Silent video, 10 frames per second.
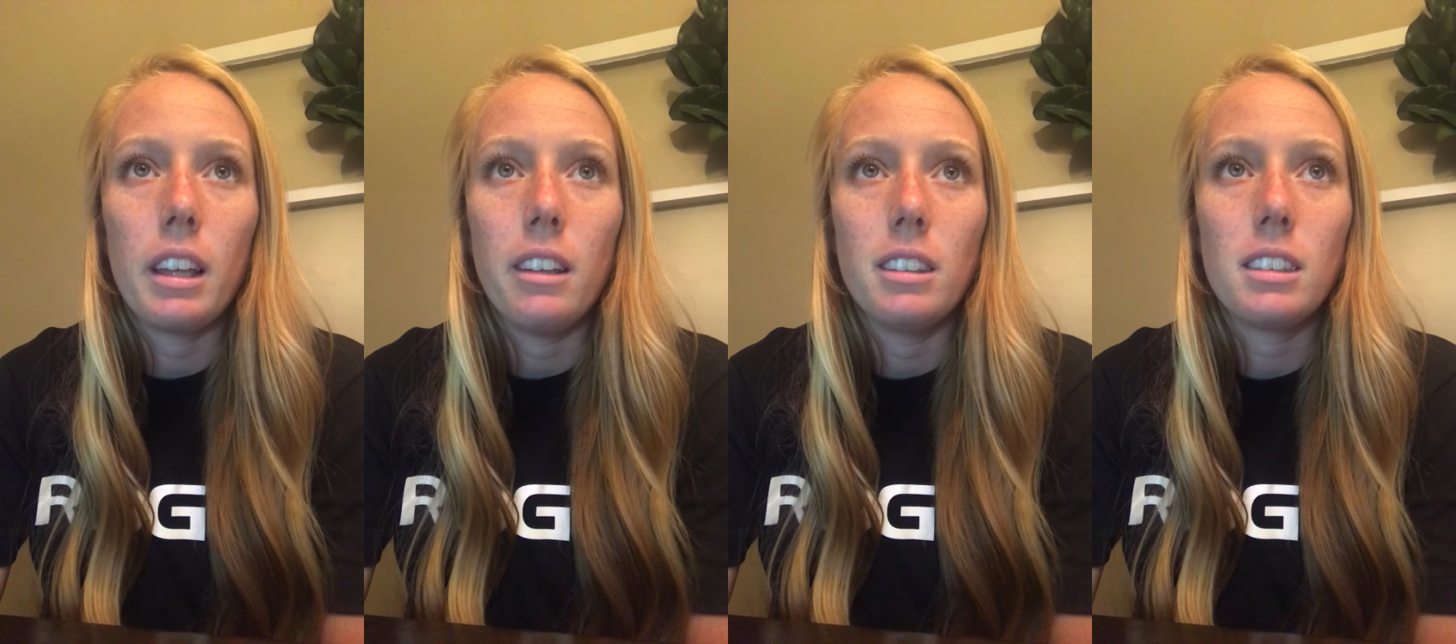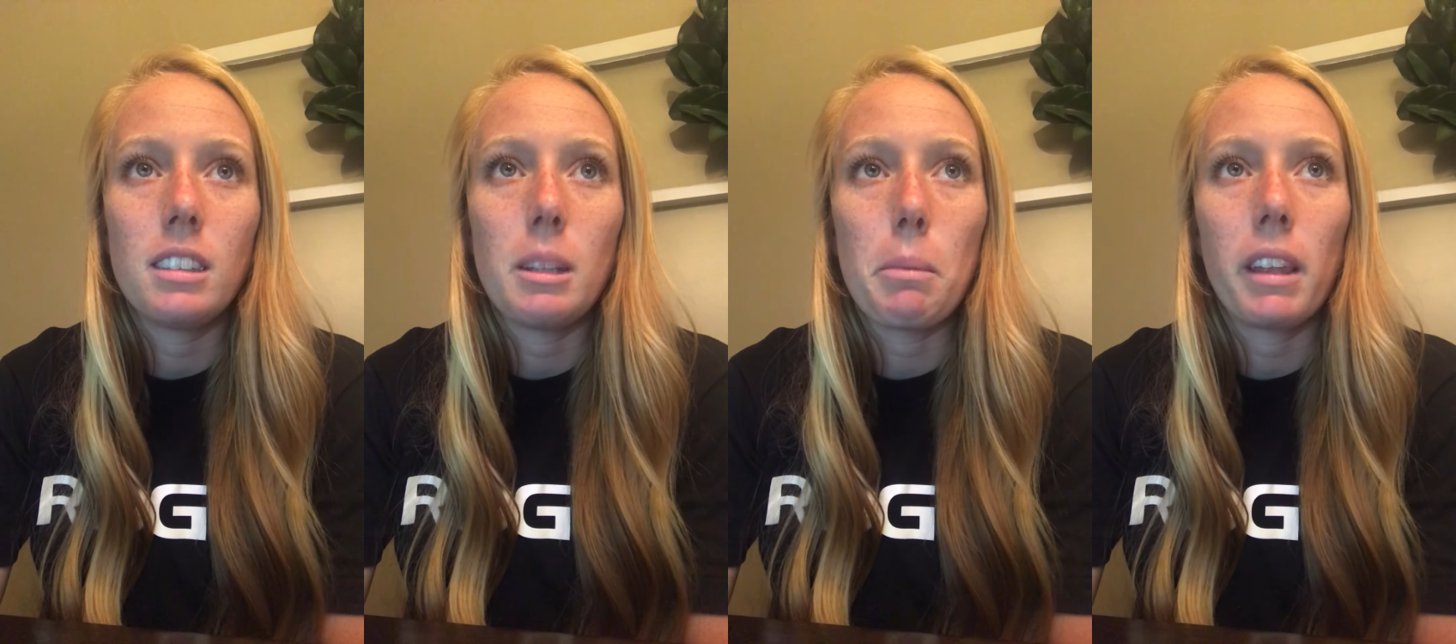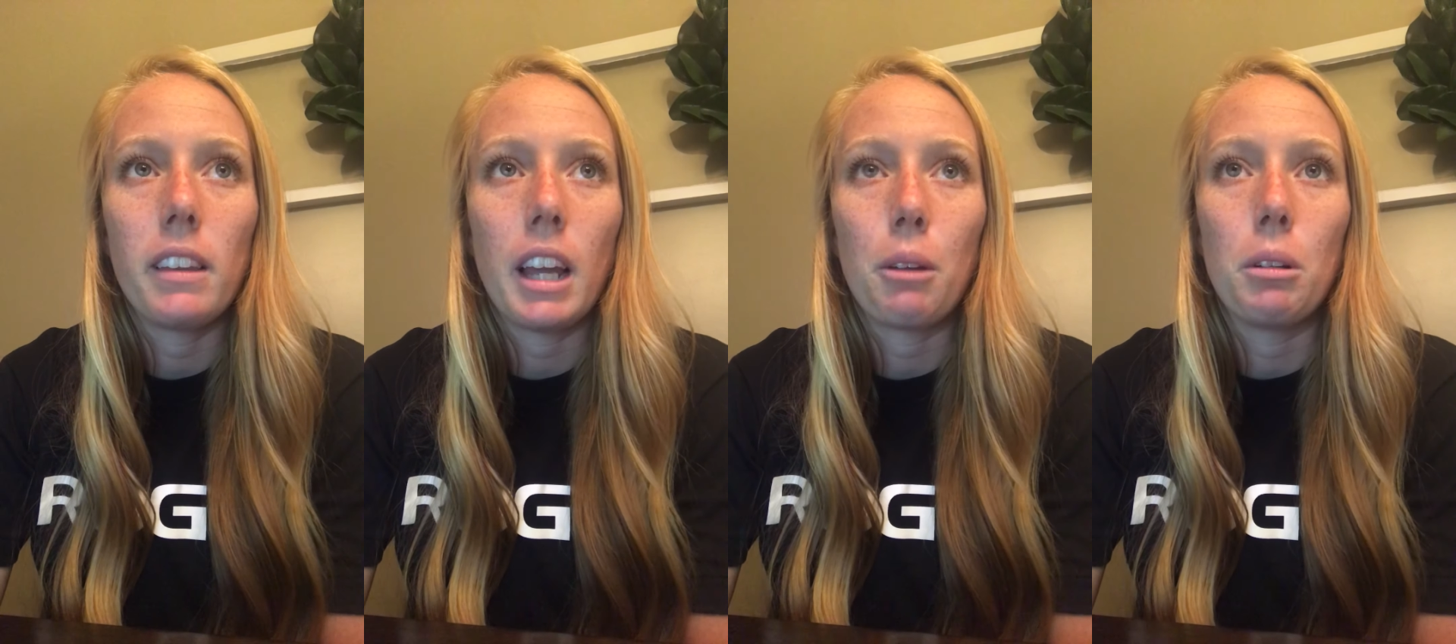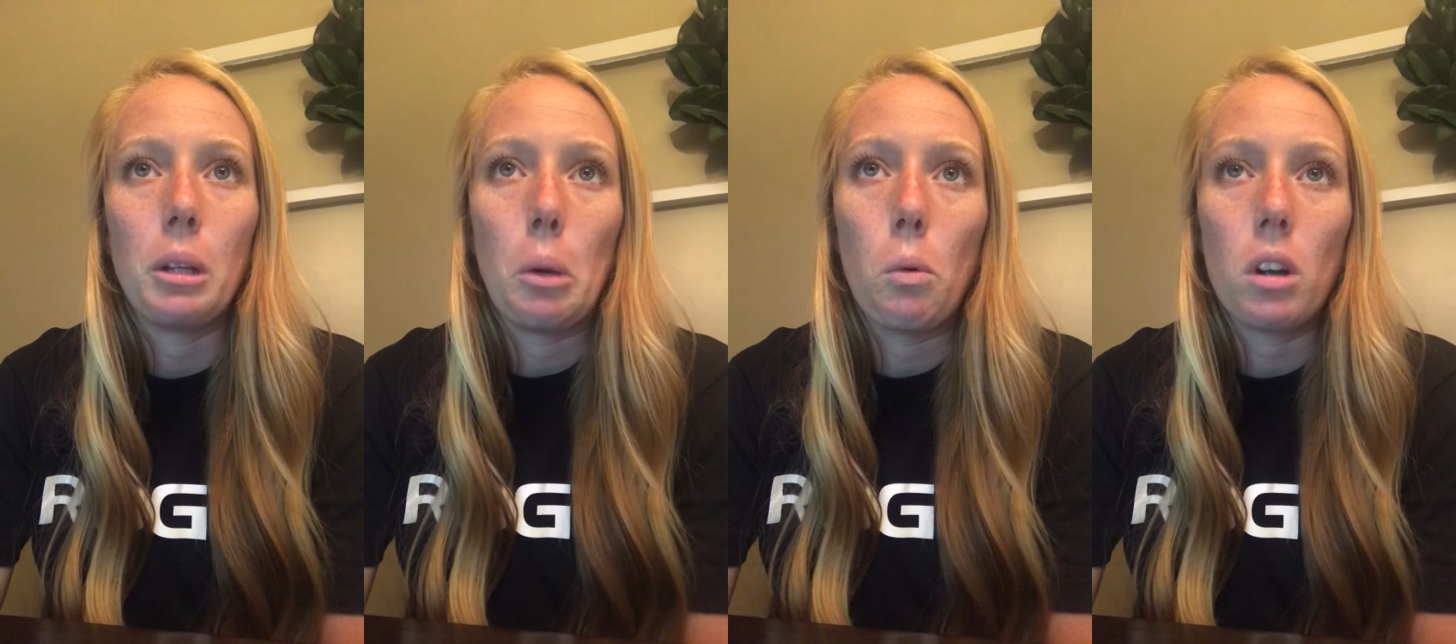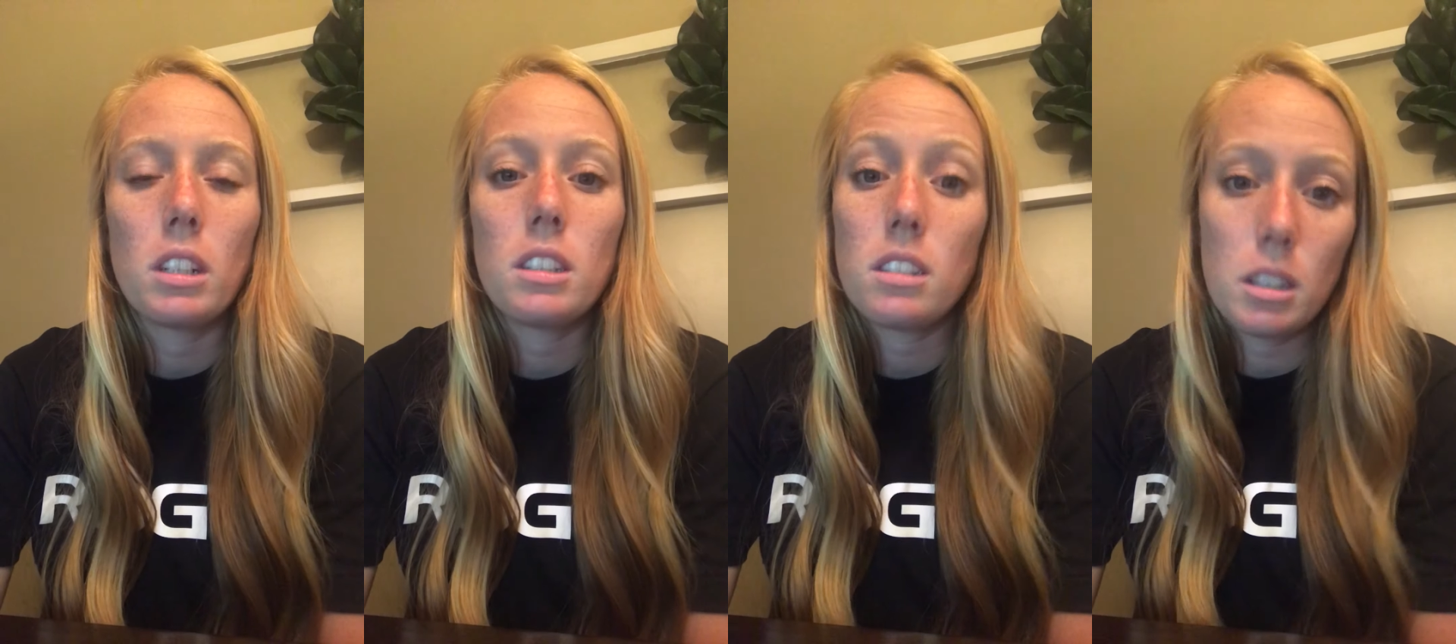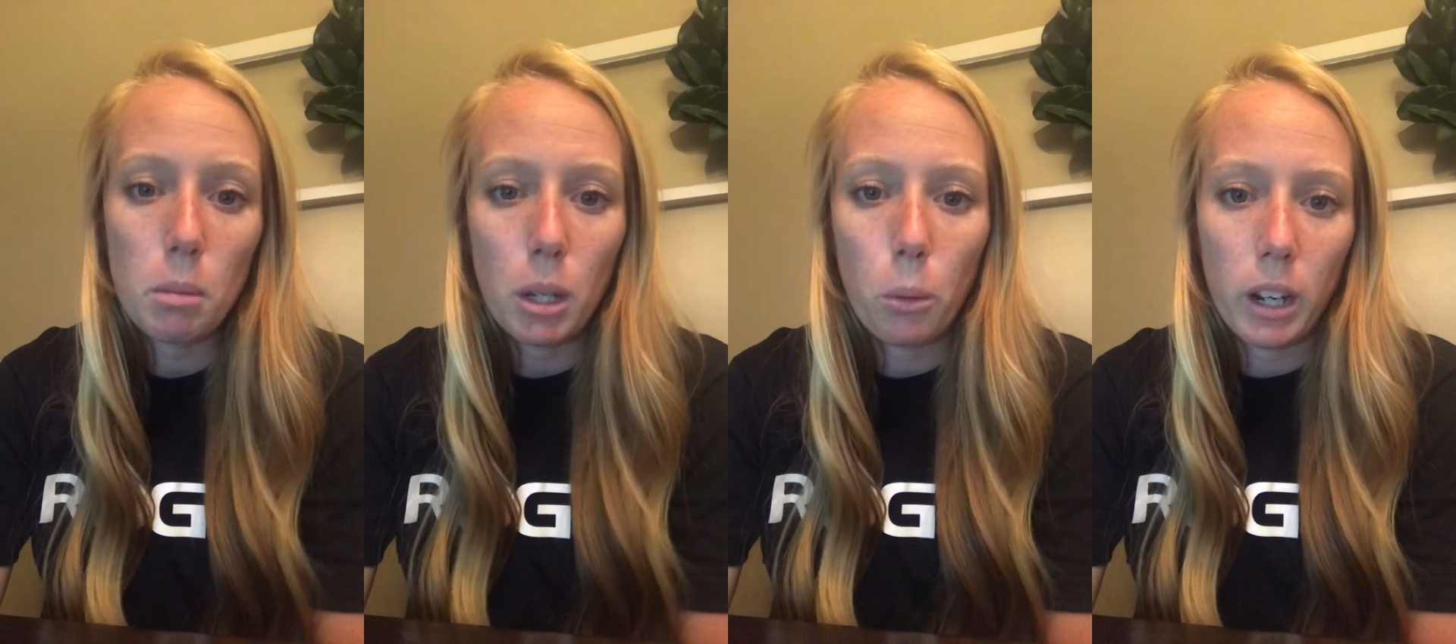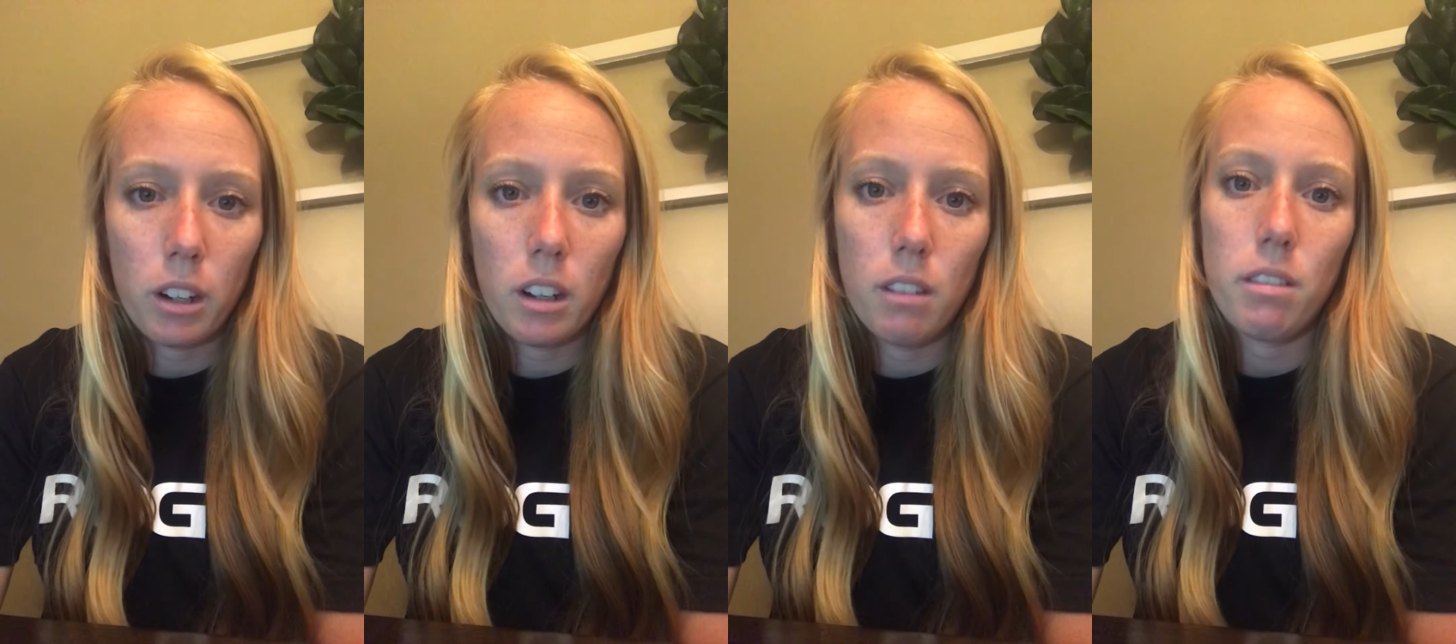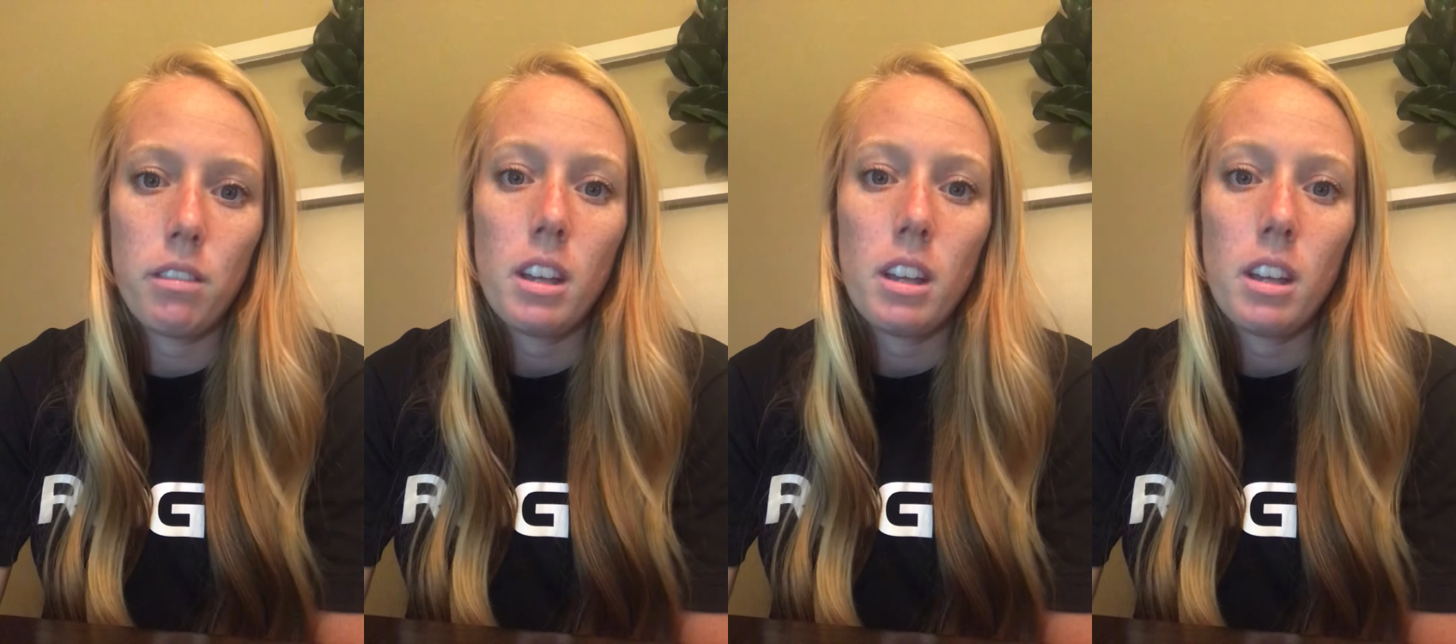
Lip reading: is something that I really want to be aware of